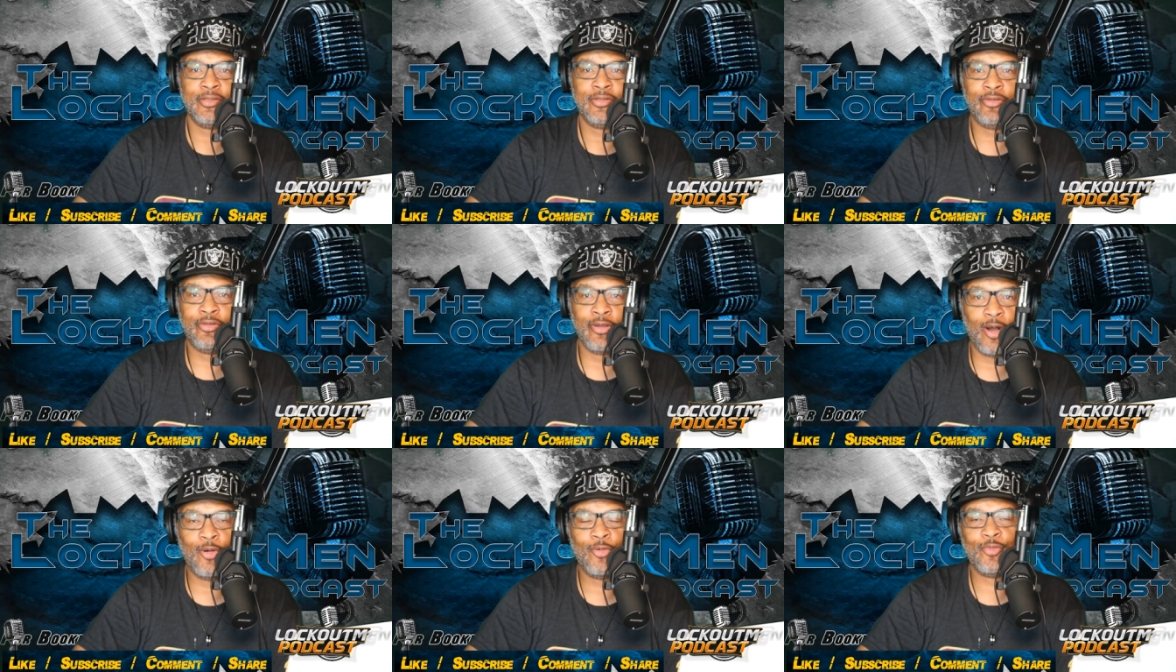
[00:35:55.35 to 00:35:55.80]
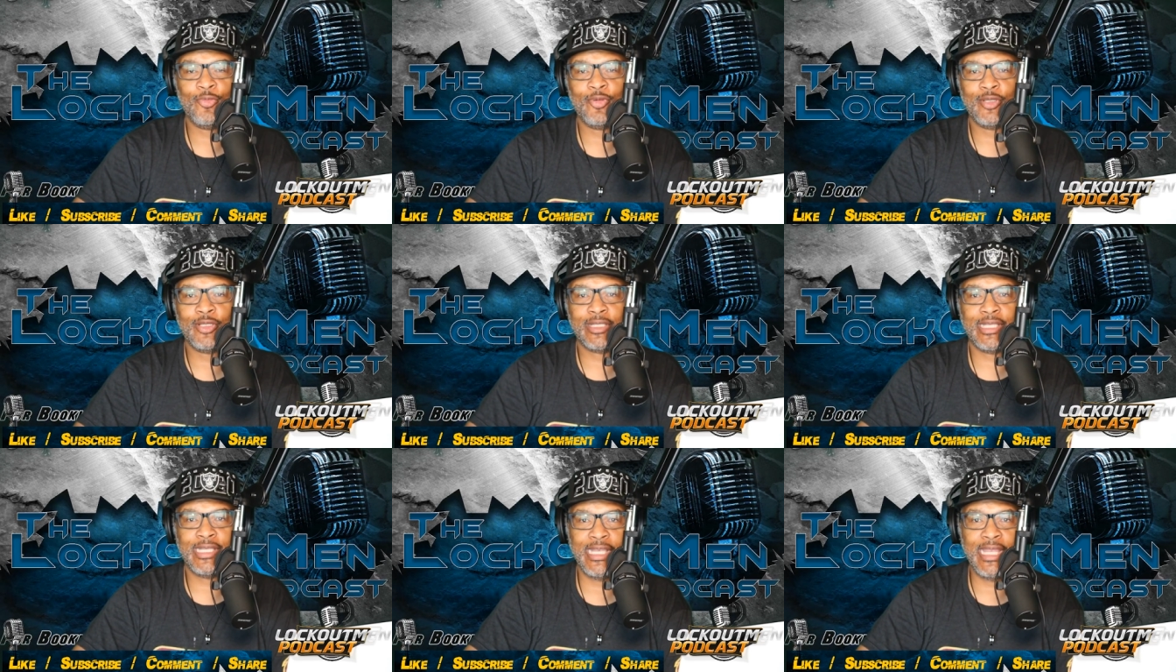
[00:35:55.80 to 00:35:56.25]
Don't
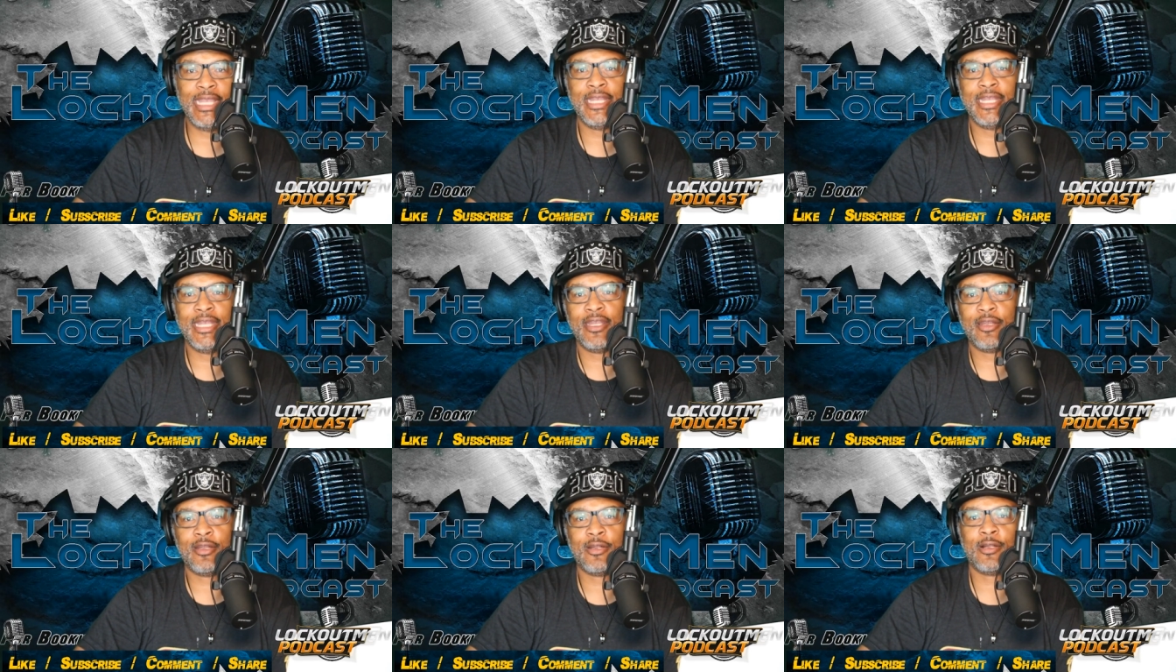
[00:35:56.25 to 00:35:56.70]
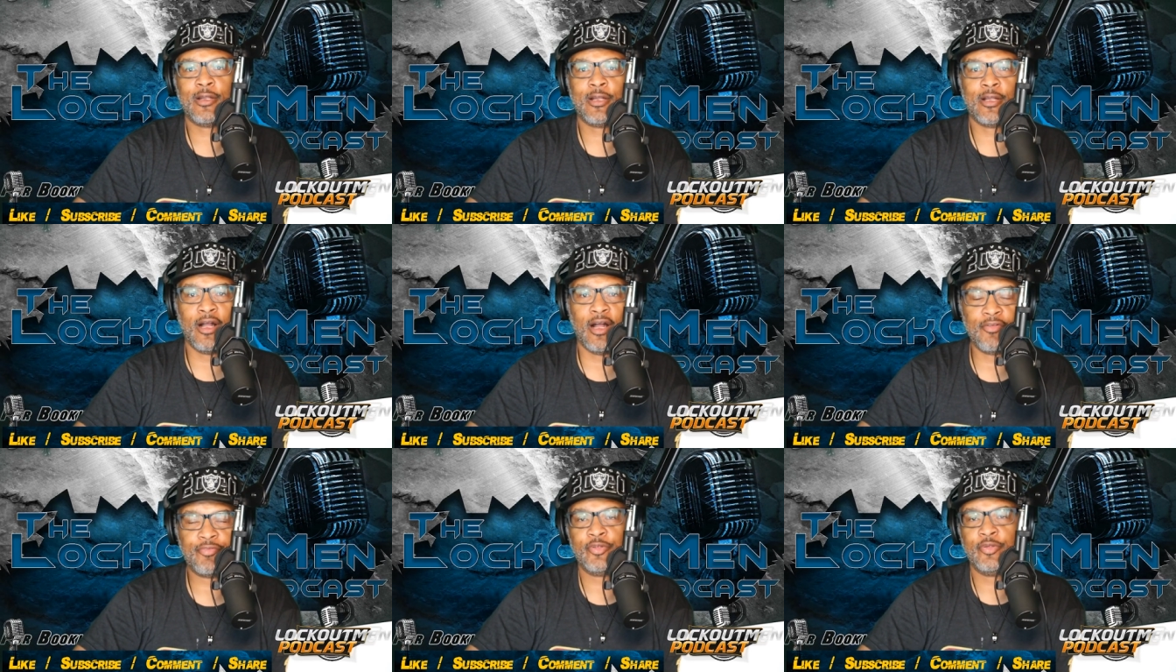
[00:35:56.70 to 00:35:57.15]
get
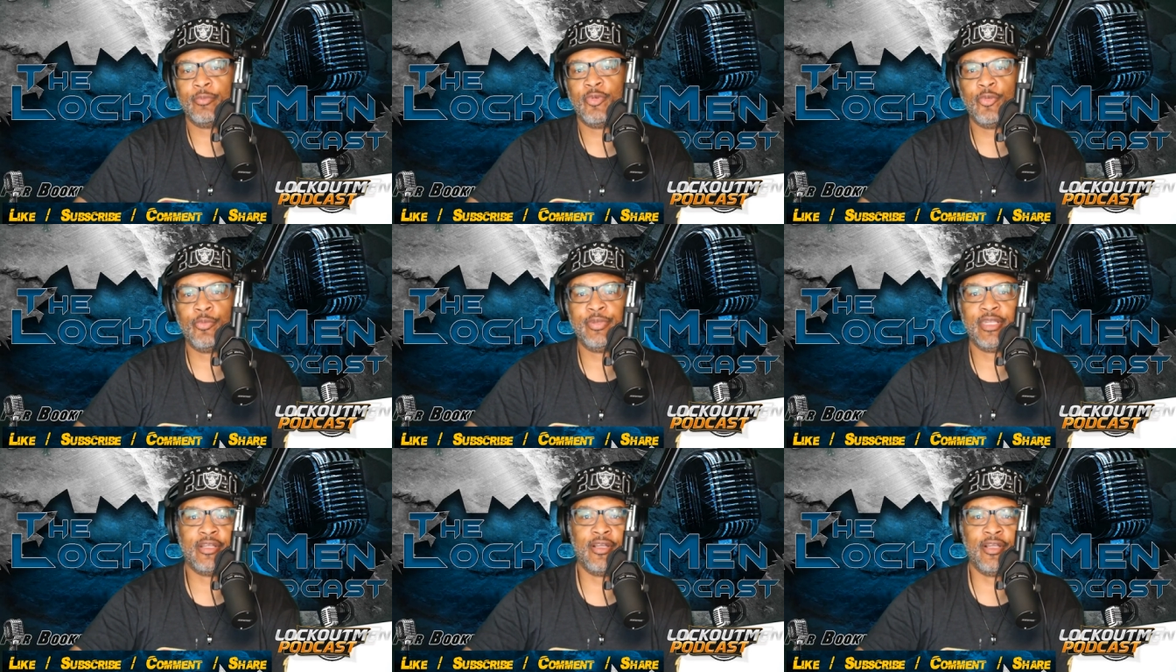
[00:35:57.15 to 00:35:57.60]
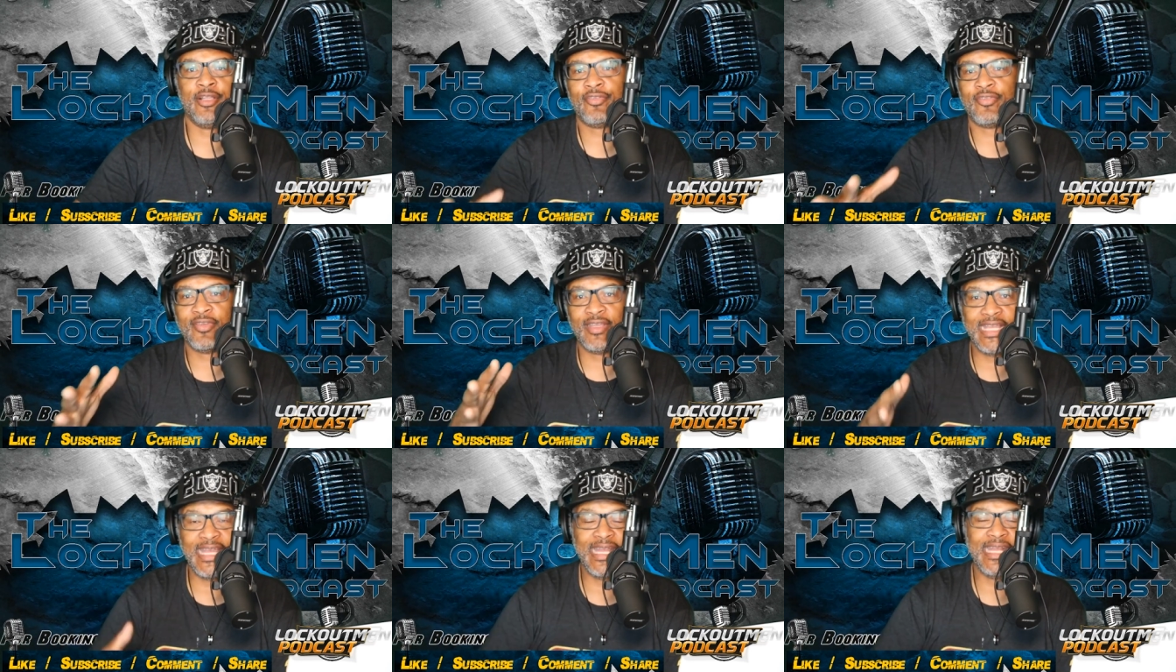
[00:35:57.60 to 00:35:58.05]
comfortable,
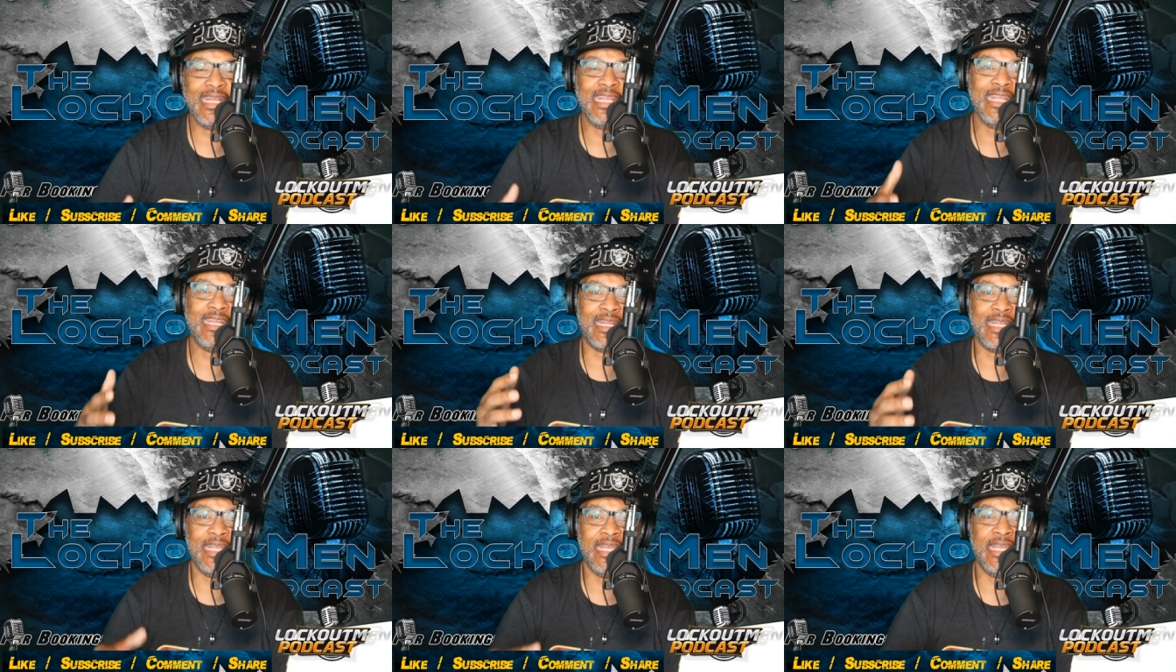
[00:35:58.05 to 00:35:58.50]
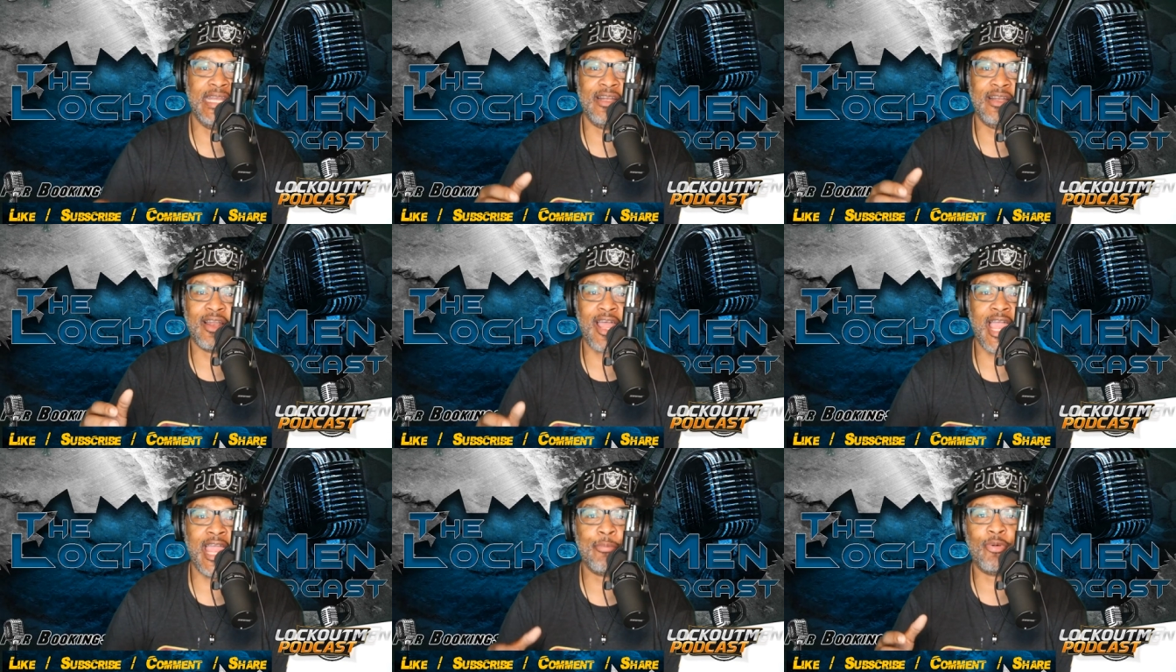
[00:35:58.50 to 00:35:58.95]
because anything
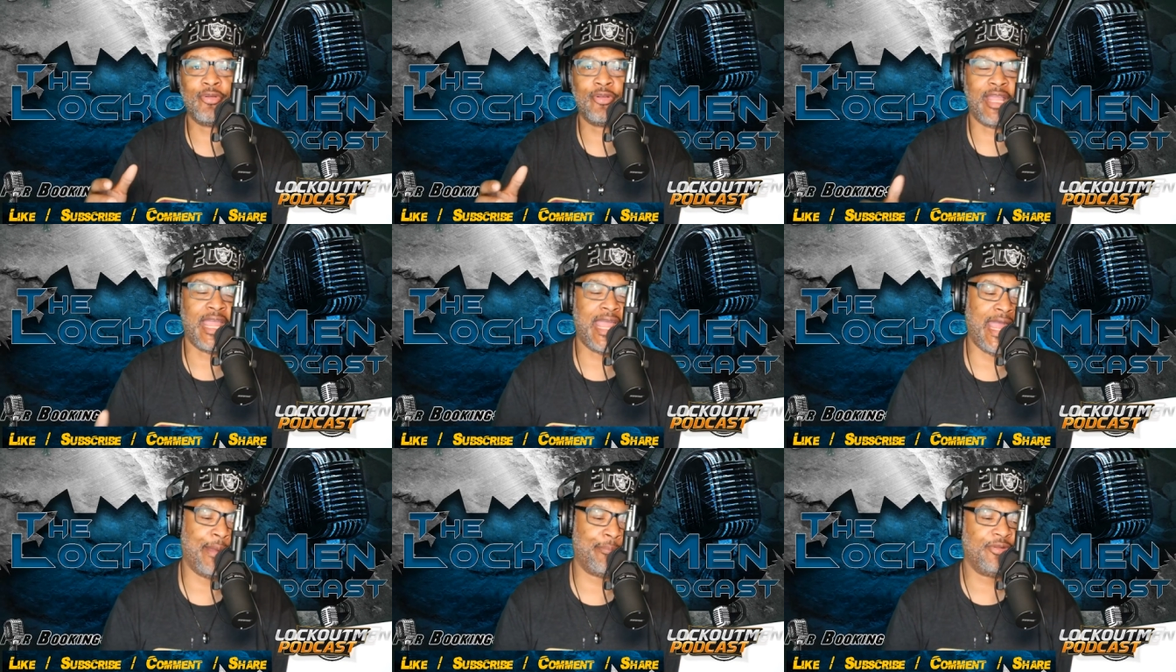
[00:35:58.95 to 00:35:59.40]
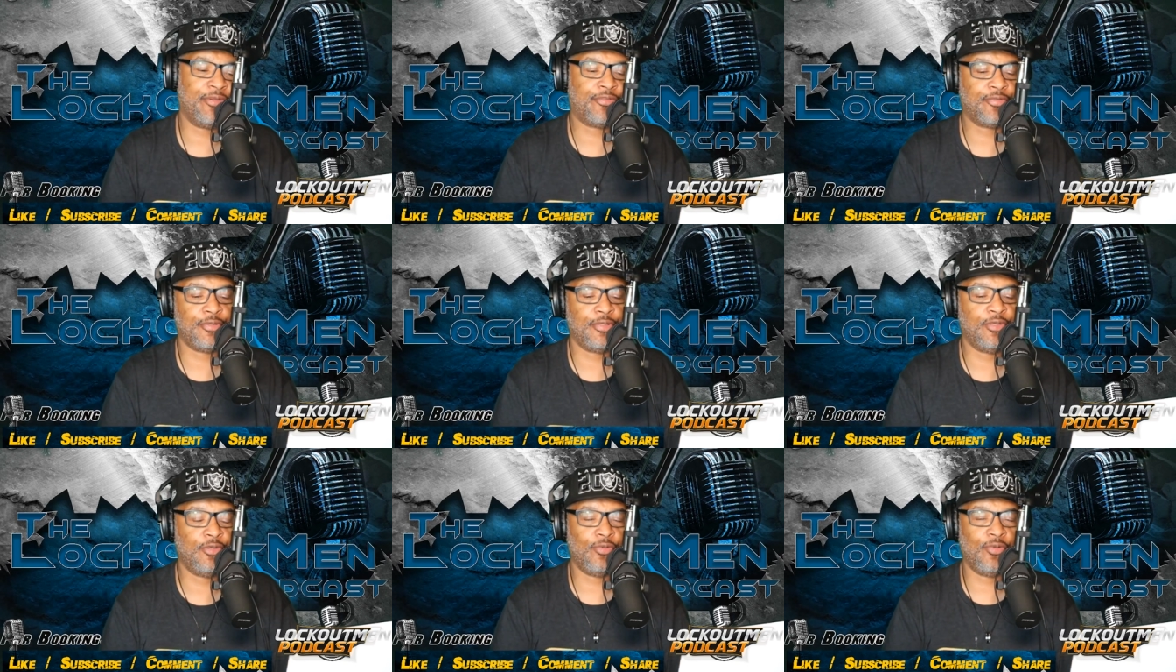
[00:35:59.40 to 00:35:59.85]
liable to happen
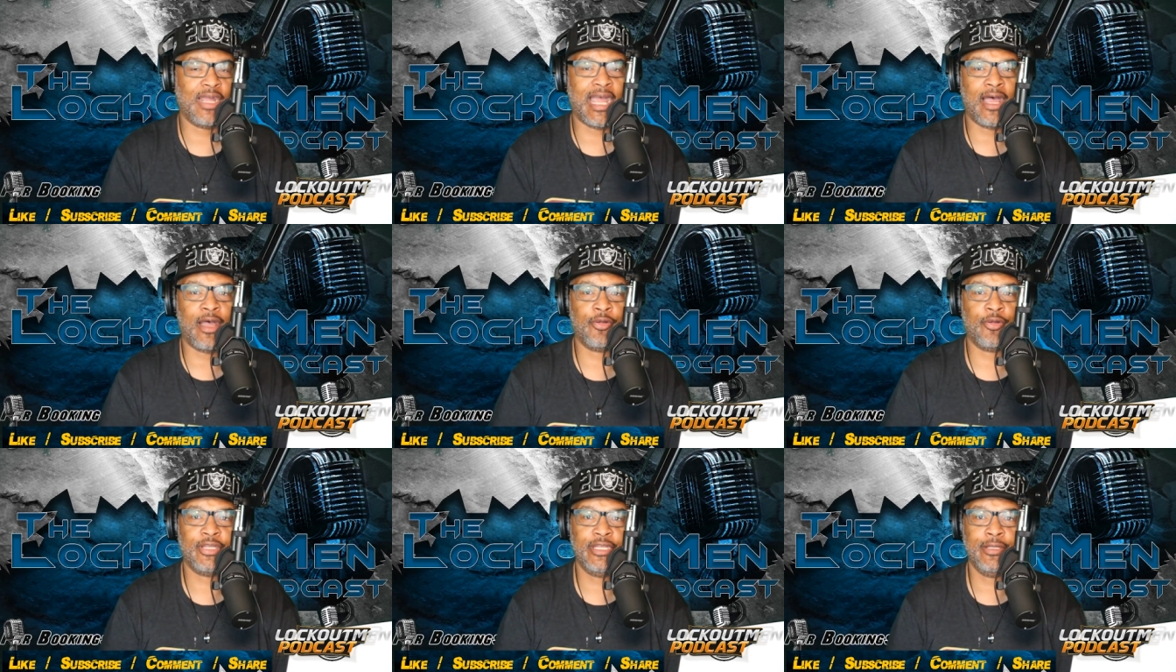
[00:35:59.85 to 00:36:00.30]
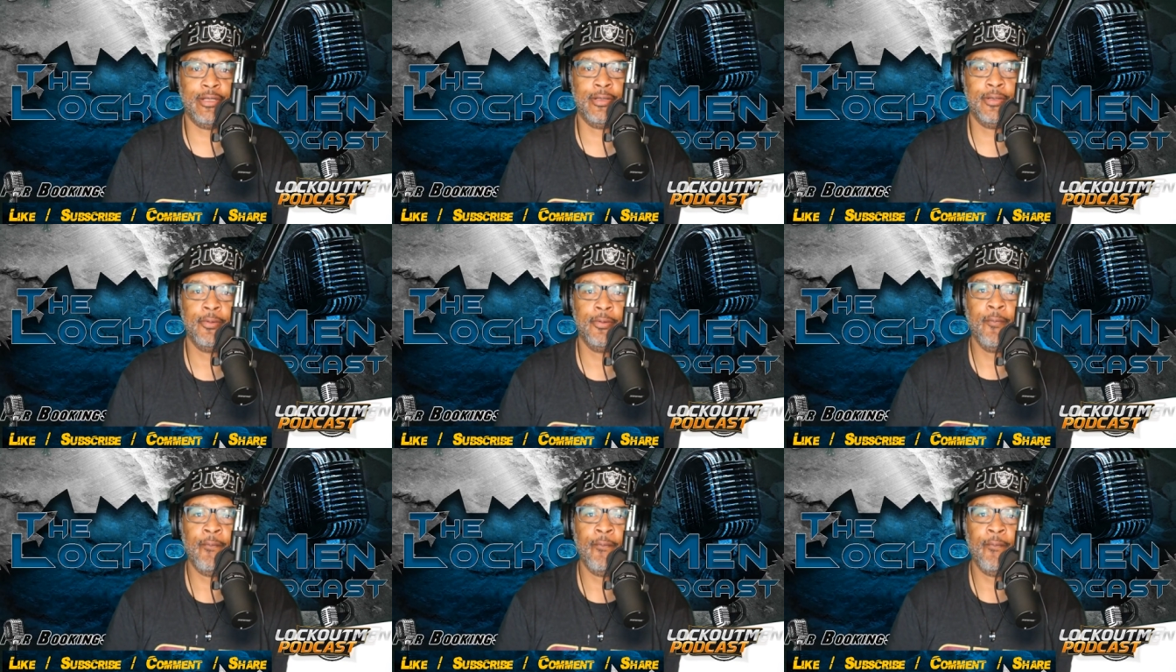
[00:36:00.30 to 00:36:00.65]
to you out here.